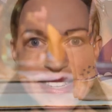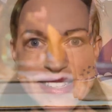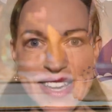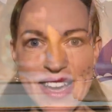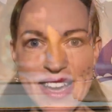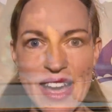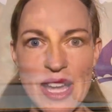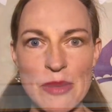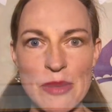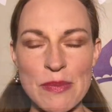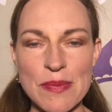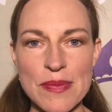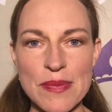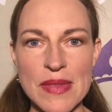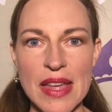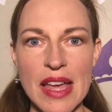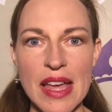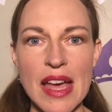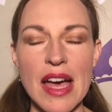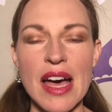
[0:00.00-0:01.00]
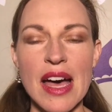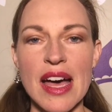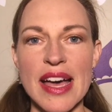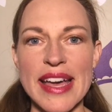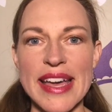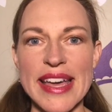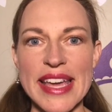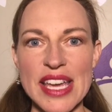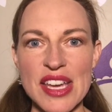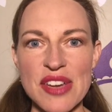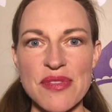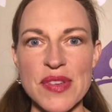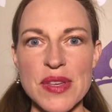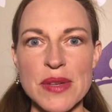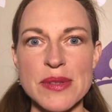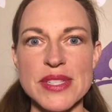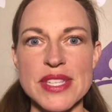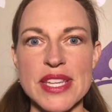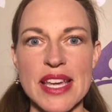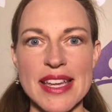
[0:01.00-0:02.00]
time. If
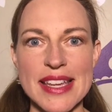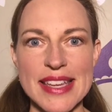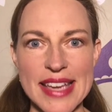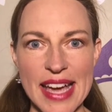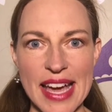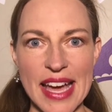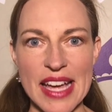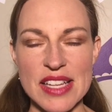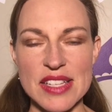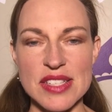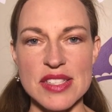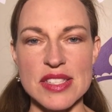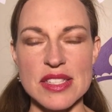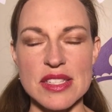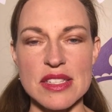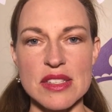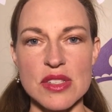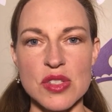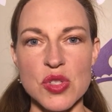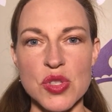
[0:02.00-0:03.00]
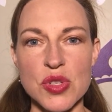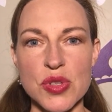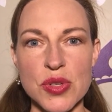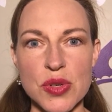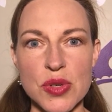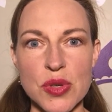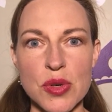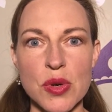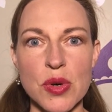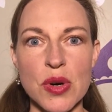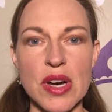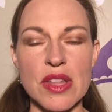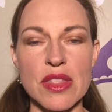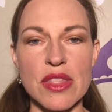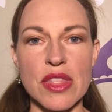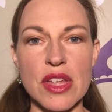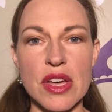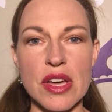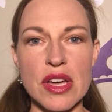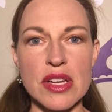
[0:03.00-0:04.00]
you say yes to
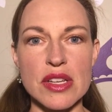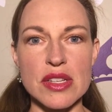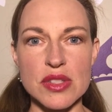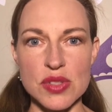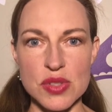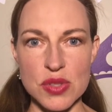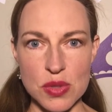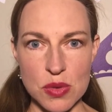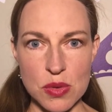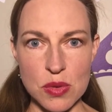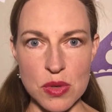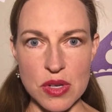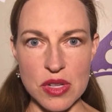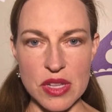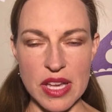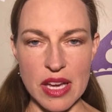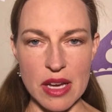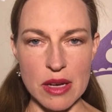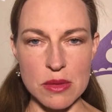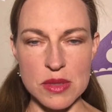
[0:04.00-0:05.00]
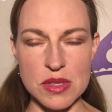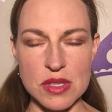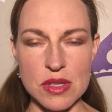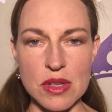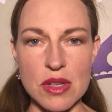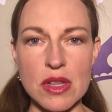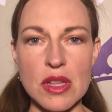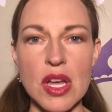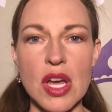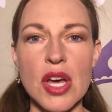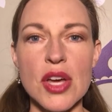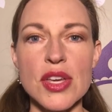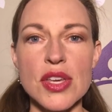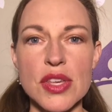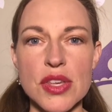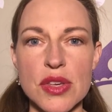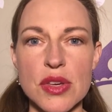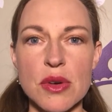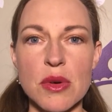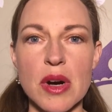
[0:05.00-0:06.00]
the school council,
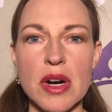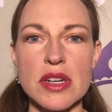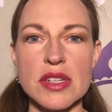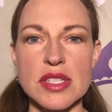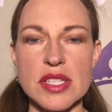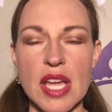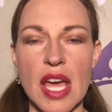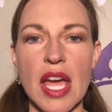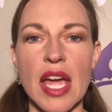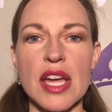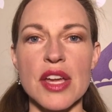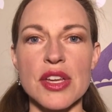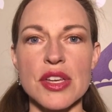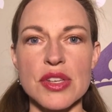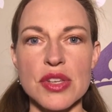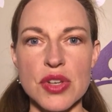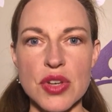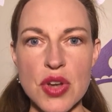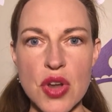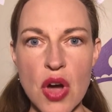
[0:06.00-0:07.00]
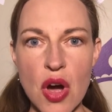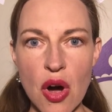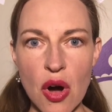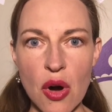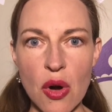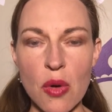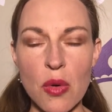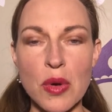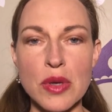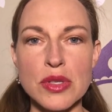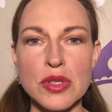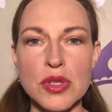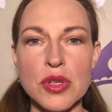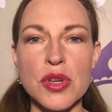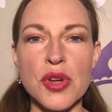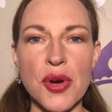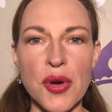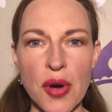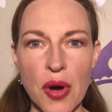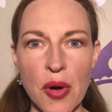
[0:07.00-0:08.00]
you are saying no to
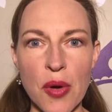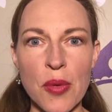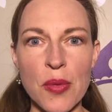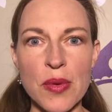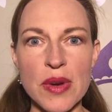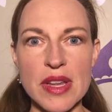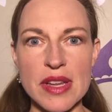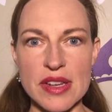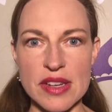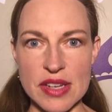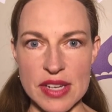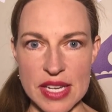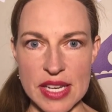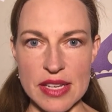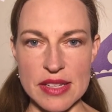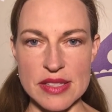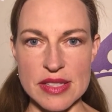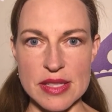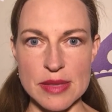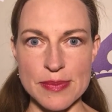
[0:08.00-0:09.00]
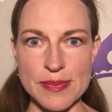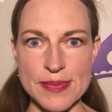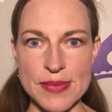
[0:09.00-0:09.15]
your own needs.